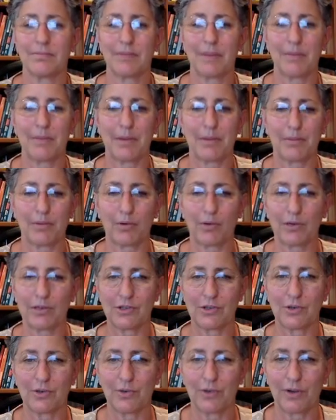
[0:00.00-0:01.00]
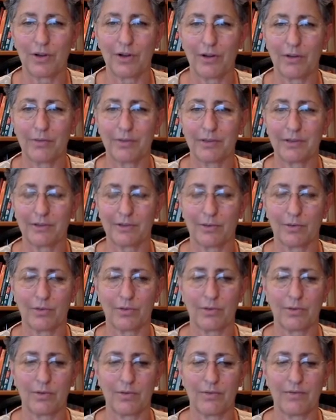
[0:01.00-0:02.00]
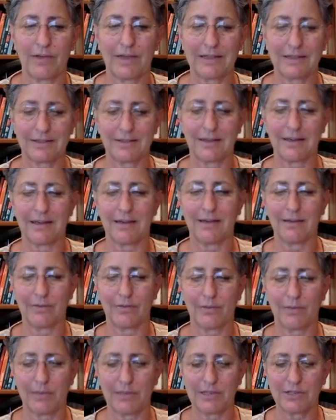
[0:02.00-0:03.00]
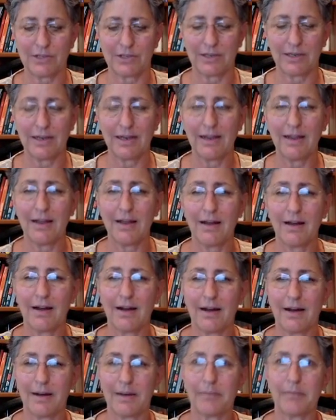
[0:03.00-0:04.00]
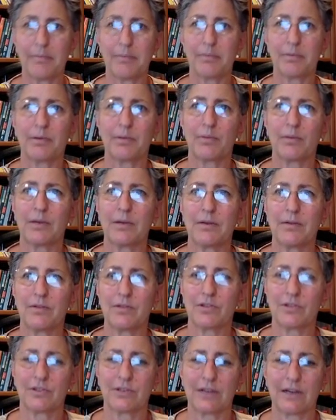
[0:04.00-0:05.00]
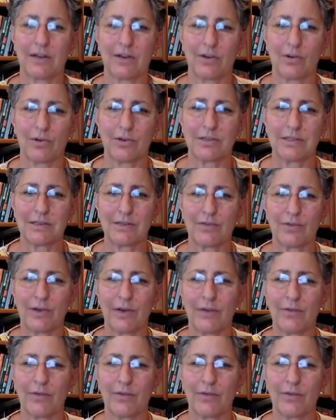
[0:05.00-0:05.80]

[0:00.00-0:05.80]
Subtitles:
I'm not begrudging you at all because they're fascinating information. But we just out of courtesy for